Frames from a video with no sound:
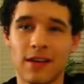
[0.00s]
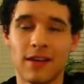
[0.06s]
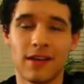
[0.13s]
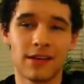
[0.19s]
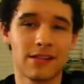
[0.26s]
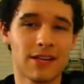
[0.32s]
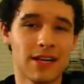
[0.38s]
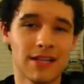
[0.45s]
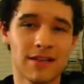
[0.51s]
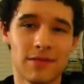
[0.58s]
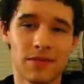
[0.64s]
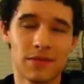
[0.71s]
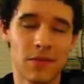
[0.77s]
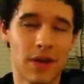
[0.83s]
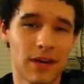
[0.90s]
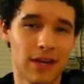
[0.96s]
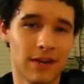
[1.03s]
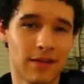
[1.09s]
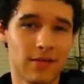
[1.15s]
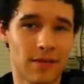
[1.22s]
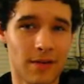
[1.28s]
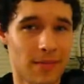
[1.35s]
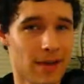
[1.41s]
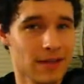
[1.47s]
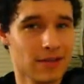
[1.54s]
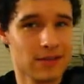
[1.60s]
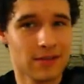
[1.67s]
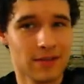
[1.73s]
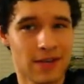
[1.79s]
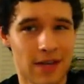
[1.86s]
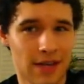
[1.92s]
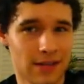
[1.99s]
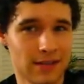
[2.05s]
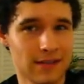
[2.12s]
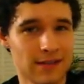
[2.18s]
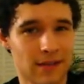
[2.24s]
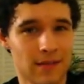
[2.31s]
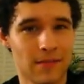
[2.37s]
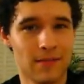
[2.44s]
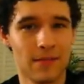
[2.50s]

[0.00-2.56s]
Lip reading: excessive sweating from exercise,